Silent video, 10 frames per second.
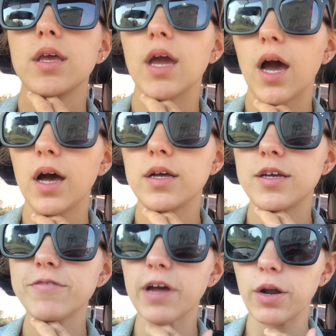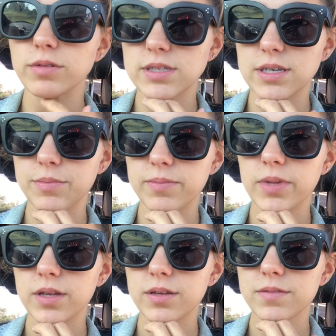yeah, if I don't seem
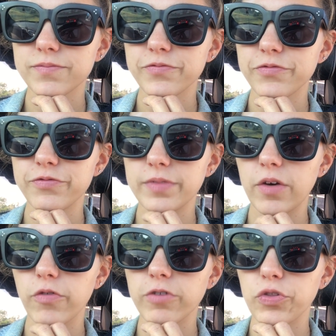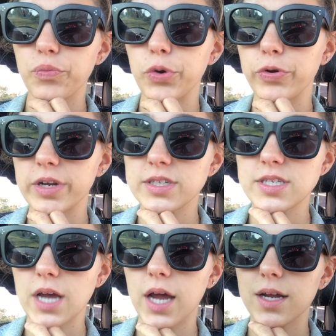over the moon
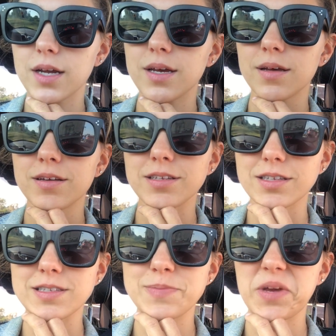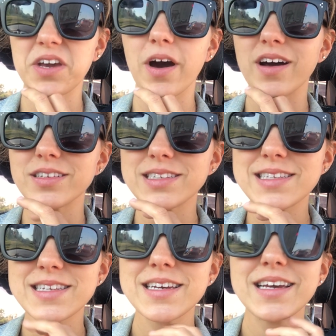ecstatic, it's because
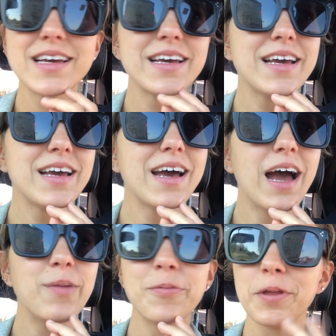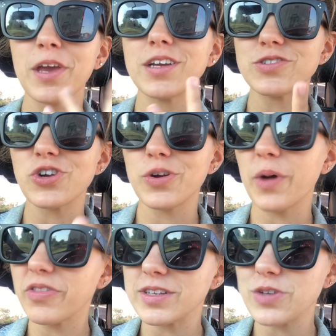I'm really concerned
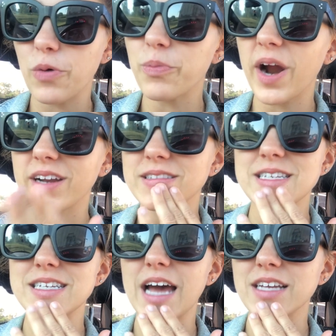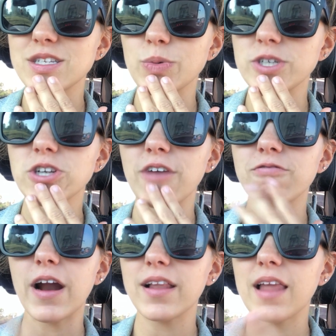about these home pregnancy tests, which I've
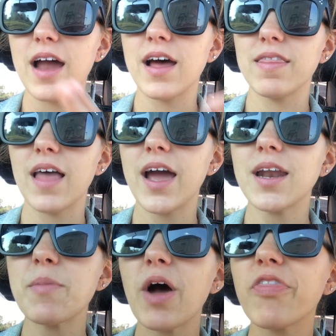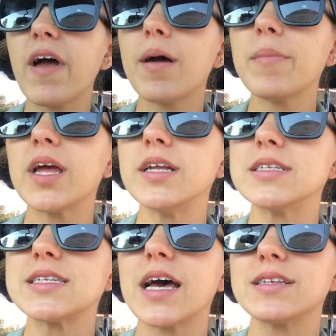read a lot online about them, and
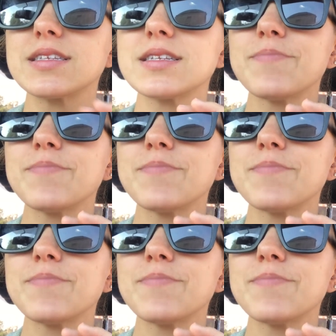it says